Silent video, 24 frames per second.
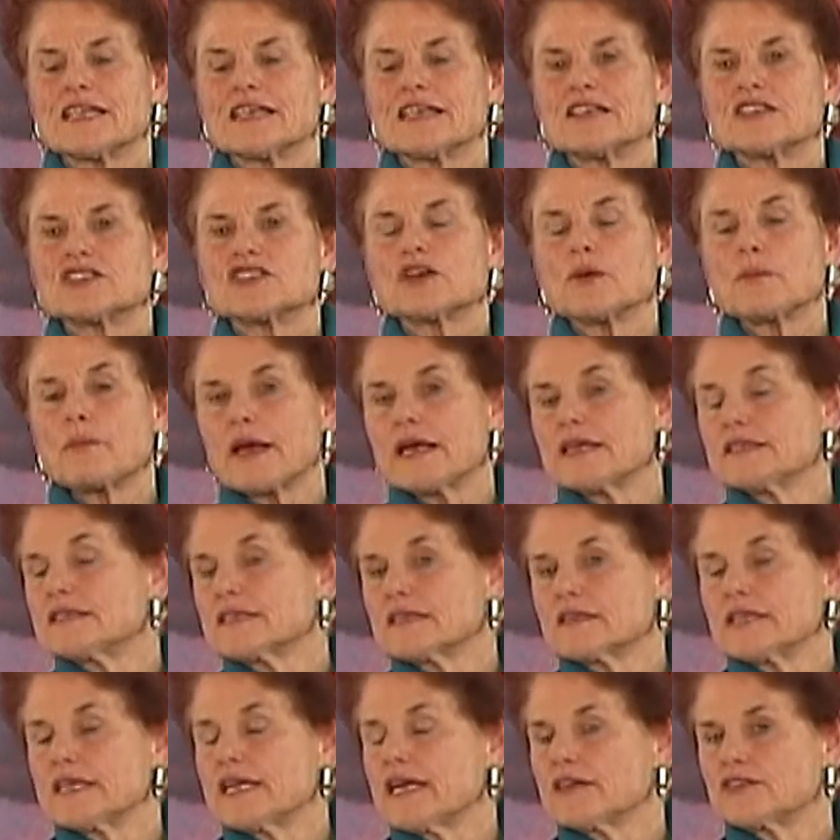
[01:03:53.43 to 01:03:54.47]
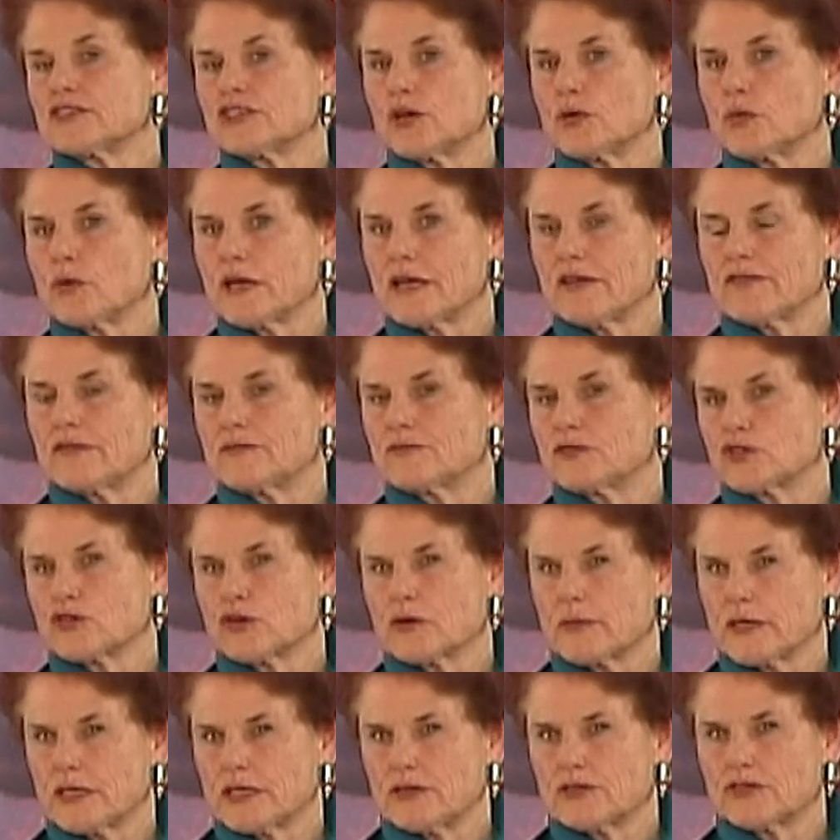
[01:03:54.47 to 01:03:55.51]
so basically, he had no way of
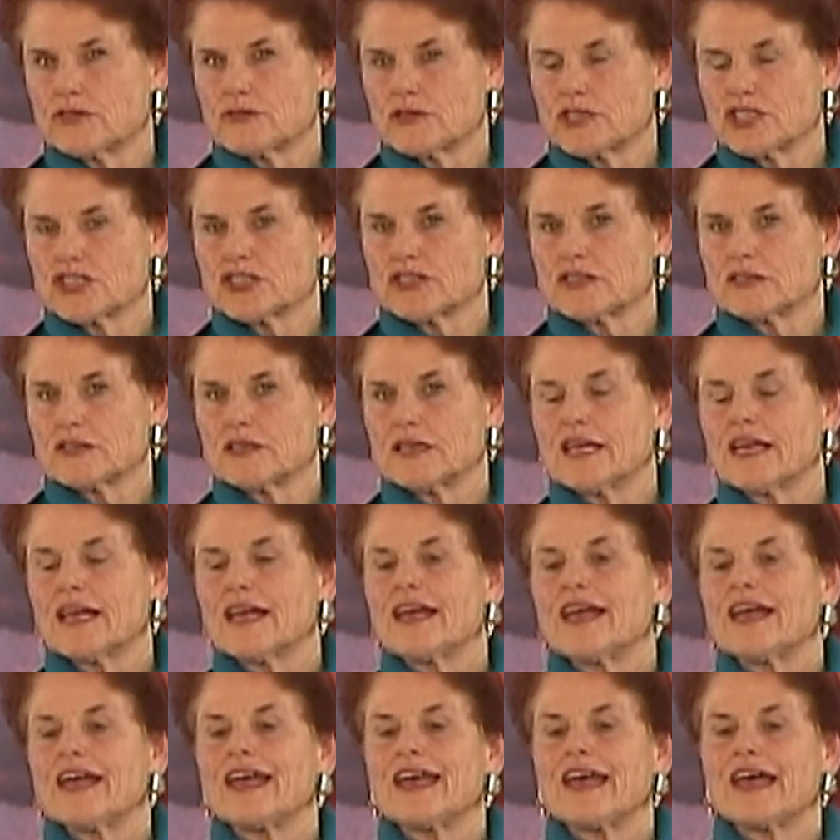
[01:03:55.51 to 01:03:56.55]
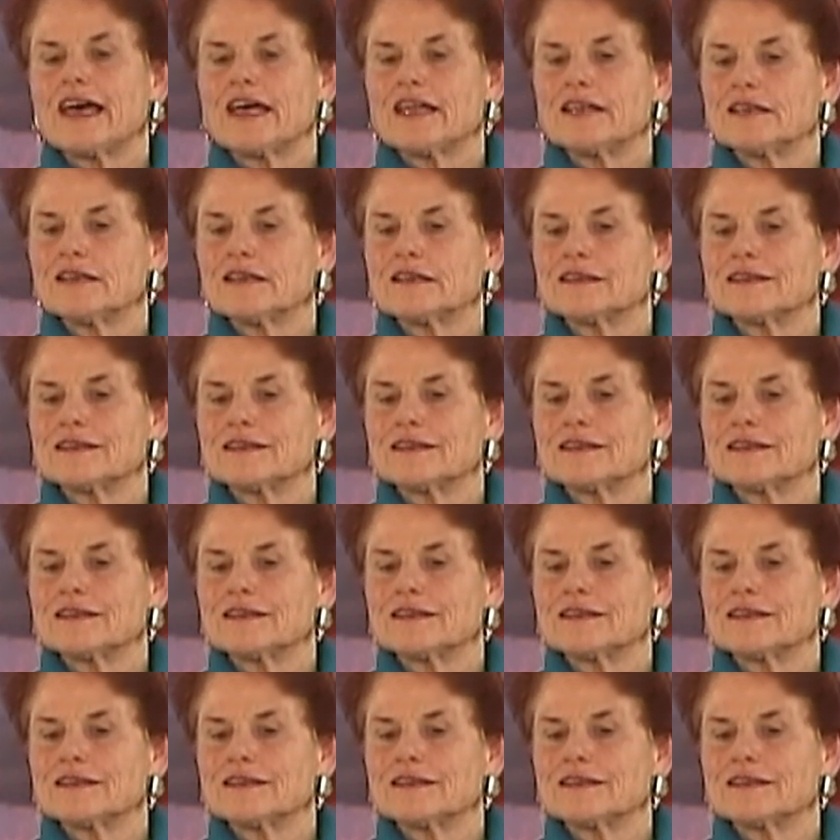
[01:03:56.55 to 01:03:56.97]
absorbing nutrition. And